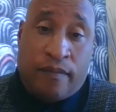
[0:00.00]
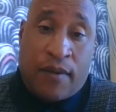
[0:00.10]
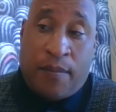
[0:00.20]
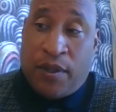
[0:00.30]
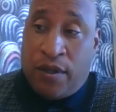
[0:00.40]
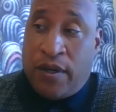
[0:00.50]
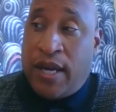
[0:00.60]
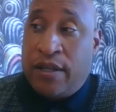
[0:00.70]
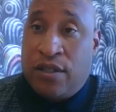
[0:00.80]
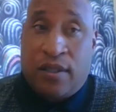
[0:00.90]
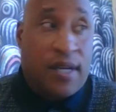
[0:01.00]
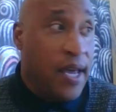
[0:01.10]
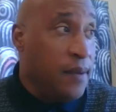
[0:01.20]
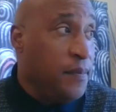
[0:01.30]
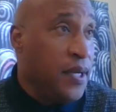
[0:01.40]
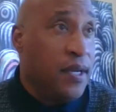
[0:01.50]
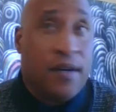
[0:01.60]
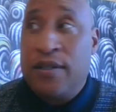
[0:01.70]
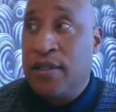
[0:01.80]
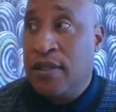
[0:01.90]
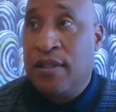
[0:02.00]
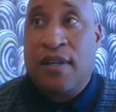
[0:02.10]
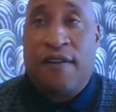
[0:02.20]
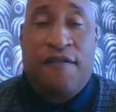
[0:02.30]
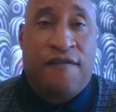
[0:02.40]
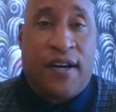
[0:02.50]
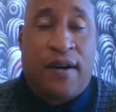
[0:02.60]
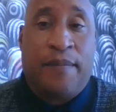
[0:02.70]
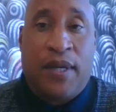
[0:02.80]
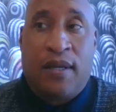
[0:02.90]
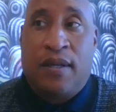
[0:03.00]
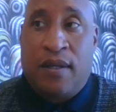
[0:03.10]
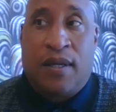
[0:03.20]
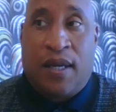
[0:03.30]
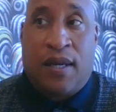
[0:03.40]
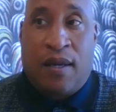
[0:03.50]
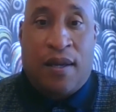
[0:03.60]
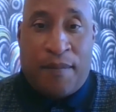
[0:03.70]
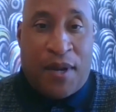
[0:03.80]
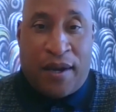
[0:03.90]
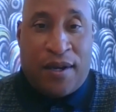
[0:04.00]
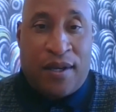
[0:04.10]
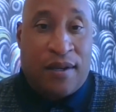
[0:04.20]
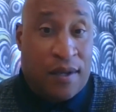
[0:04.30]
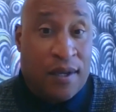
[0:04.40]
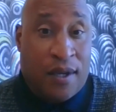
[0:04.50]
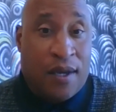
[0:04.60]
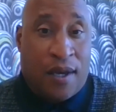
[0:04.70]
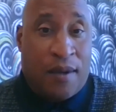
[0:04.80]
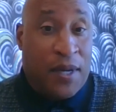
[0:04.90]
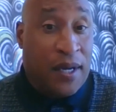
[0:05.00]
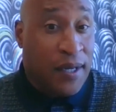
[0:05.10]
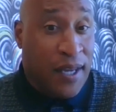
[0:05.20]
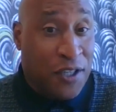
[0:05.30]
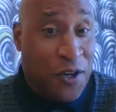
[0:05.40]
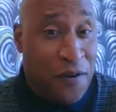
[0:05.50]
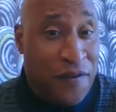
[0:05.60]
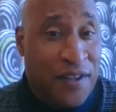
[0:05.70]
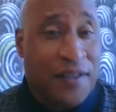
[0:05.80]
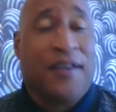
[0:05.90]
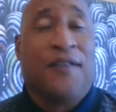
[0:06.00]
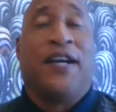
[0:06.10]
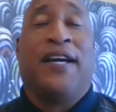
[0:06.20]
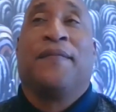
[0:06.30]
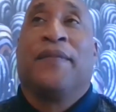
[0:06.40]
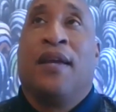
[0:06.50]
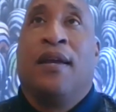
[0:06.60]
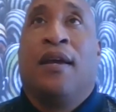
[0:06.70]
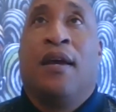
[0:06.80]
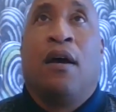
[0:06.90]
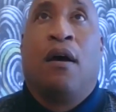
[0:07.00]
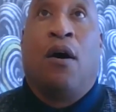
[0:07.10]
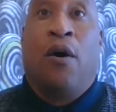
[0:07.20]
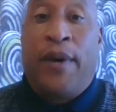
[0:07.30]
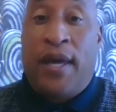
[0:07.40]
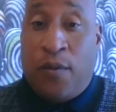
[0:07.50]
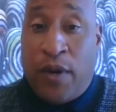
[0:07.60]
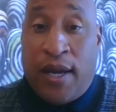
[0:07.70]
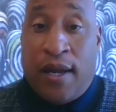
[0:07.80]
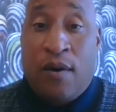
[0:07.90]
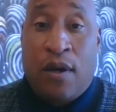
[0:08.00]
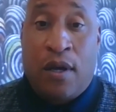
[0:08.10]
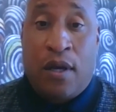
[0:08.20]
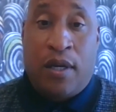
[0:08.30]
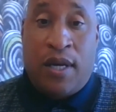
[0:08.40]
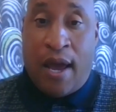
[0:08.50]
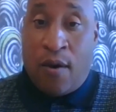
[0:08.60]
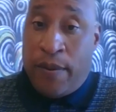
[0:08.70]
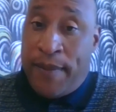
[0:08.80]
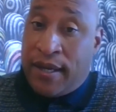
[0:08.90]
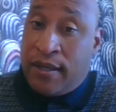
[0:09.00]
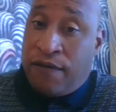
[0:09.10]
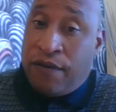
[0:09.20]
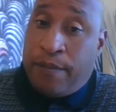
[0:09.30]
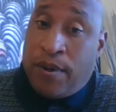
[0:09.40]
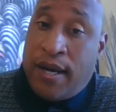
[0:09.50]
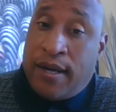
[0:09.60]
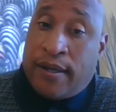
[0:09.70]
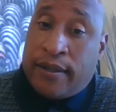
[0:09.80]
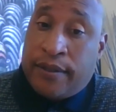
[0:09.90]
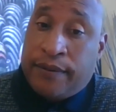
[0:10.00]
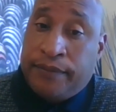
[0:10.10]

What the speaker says: I'm a little anxious. I hadn't been here. Is this a safe environment? I'm not gonna catch COVID, right? Oh, by the way, now we make a different product.